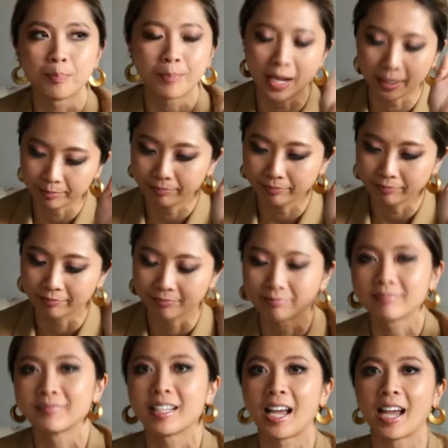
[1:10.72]
But
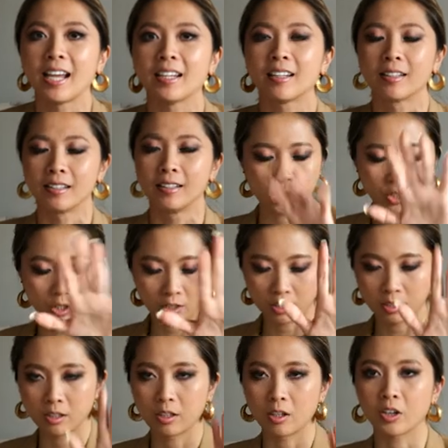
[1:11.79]
hey,
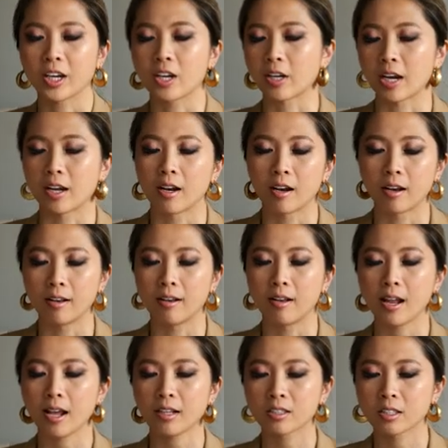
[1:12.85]
okay.
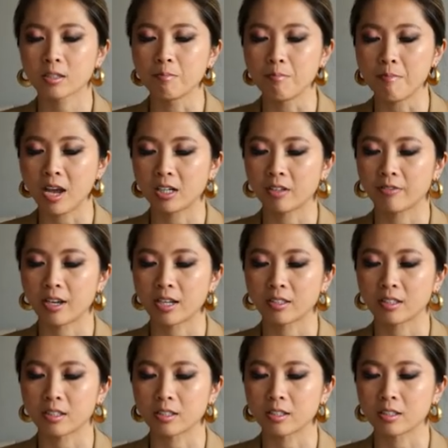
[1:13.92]
Let's
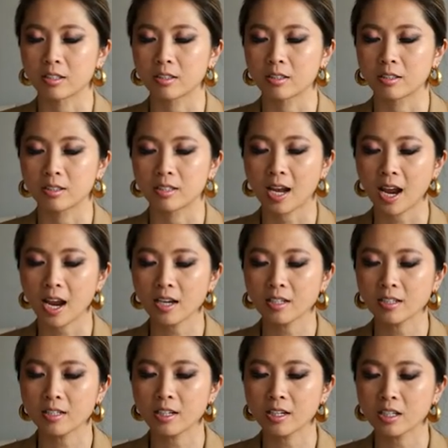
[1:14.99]
manifest this.
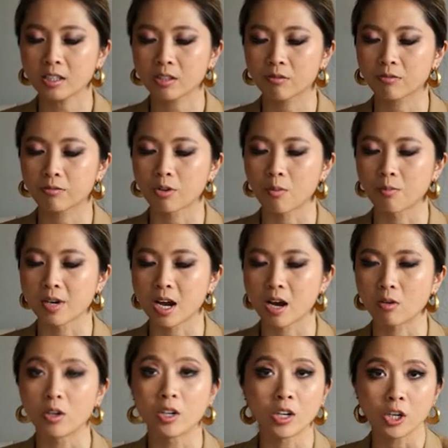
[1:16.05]
10 years from
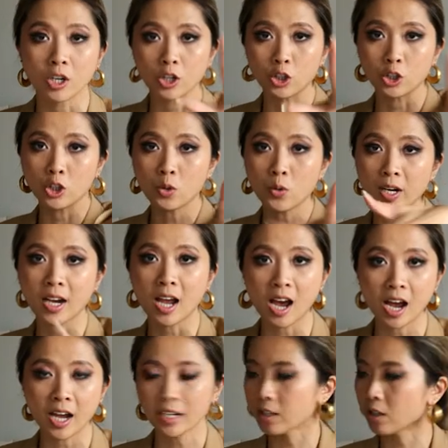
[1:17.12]
now, you and
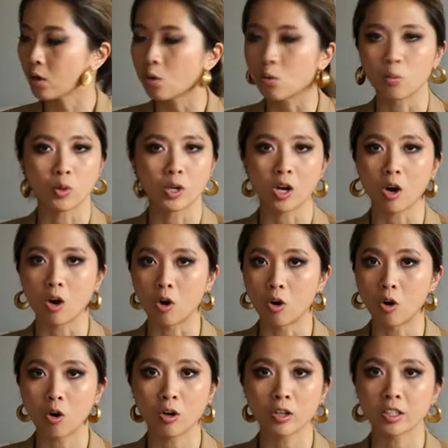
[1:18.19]
I, we
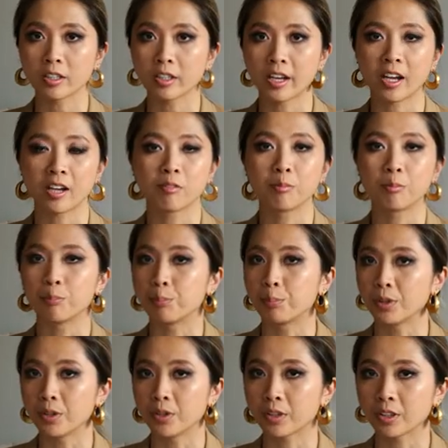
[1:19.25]
all gonna have
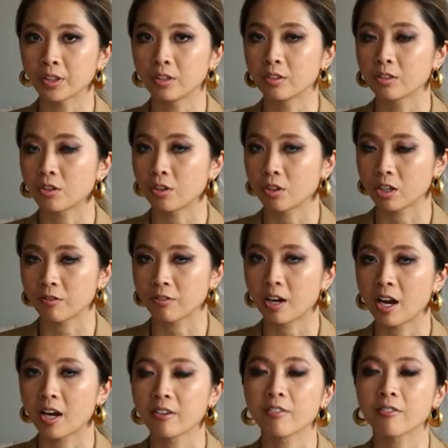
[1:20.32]
Birkin
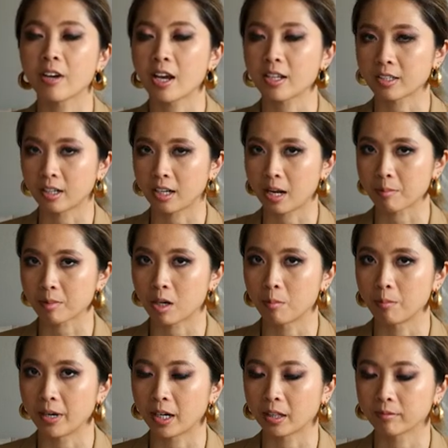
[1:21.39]
35 as a
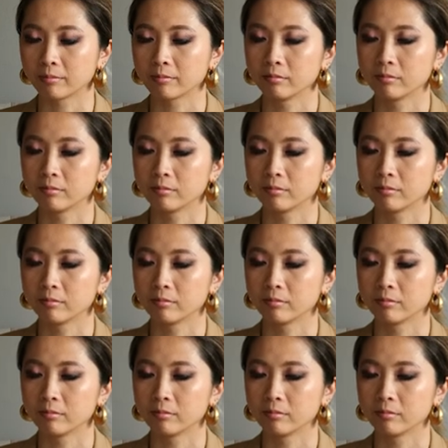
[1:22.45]
laptop bag.